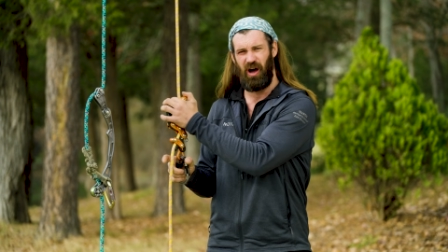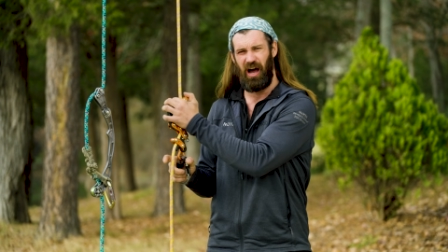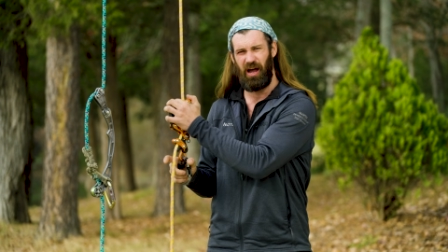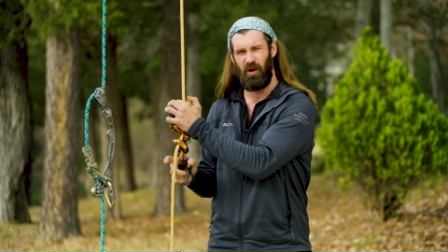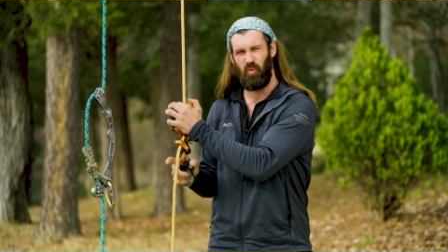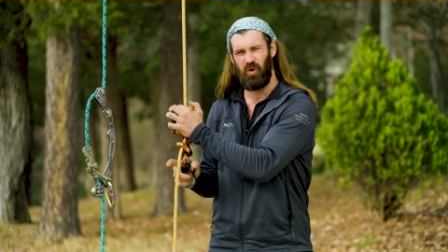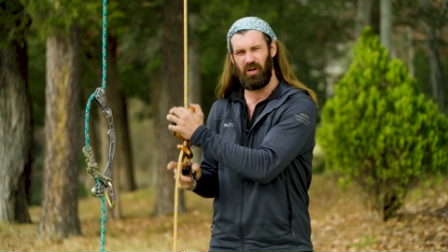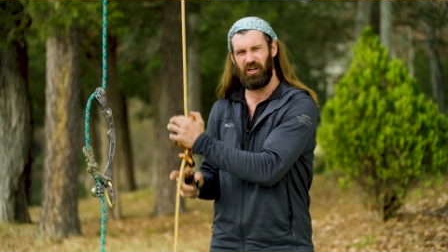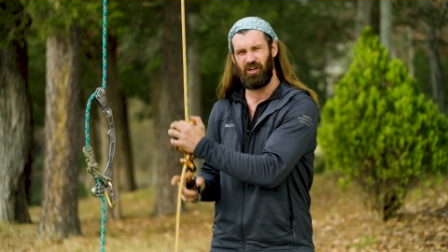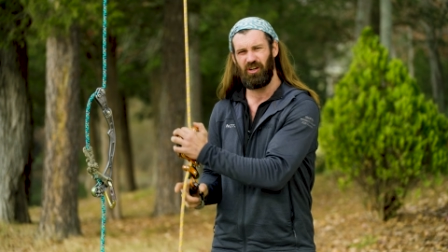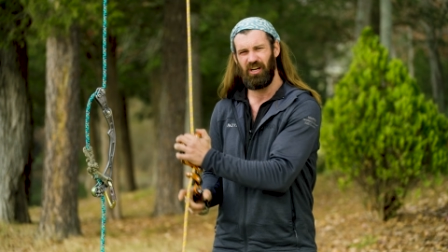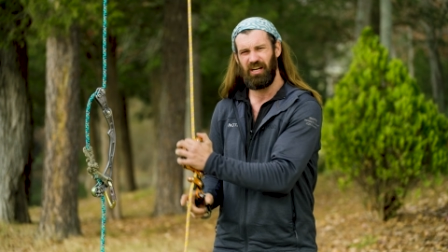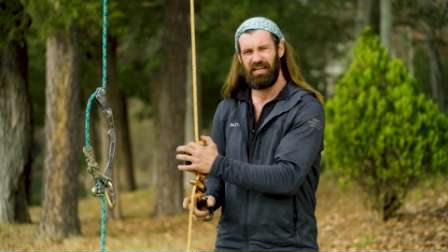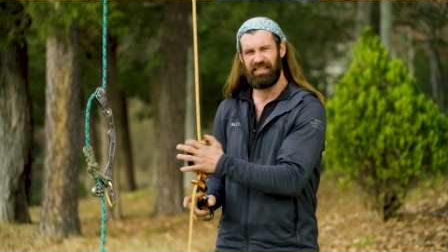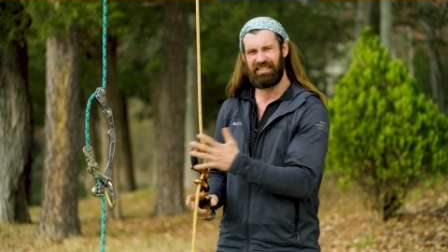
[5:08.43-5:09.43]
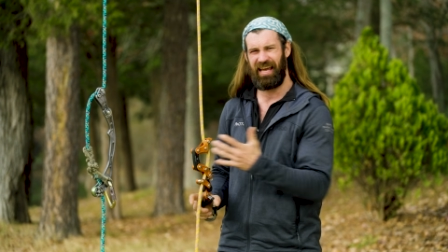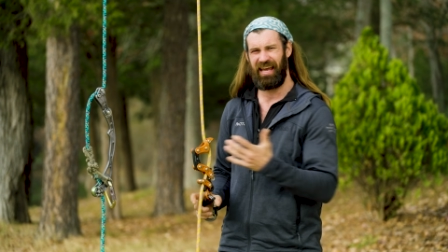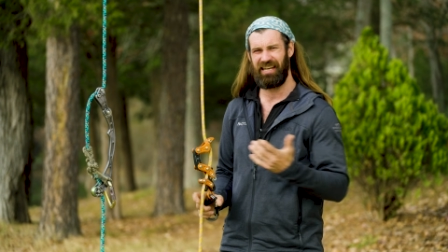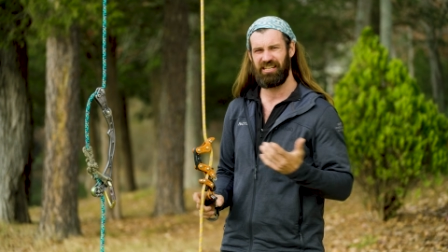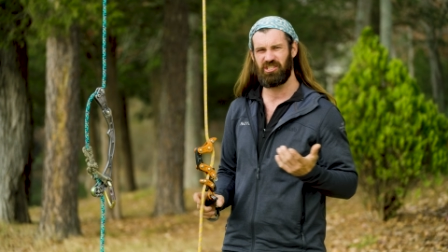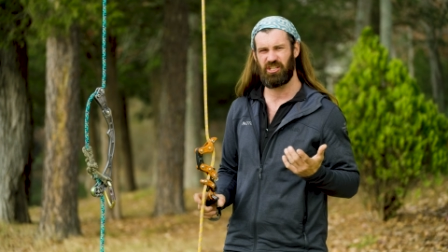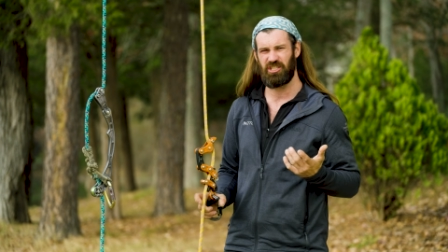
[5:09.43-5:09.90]
I will
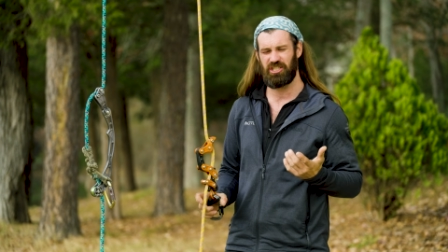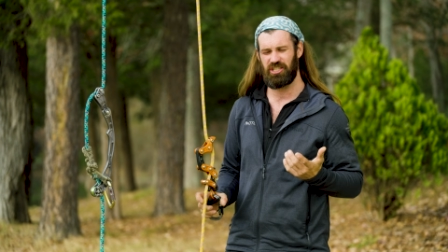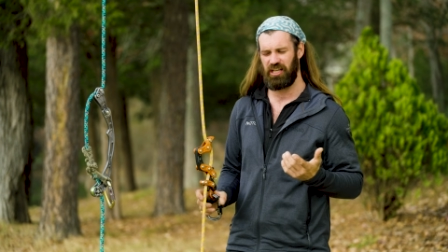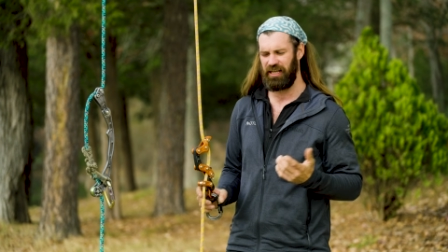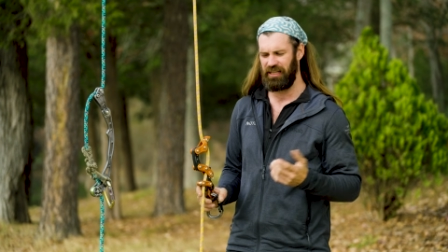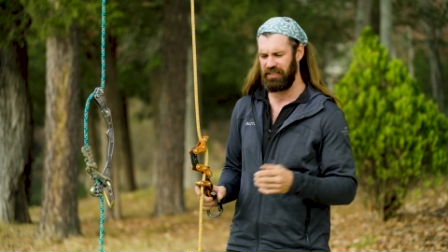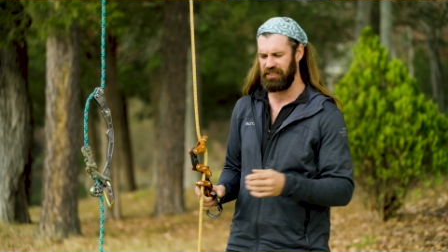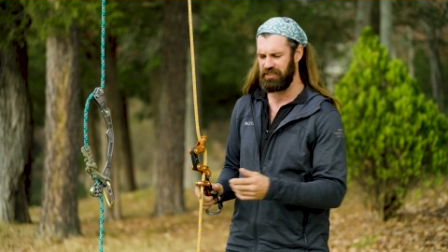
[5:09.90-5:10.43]
tend just slightly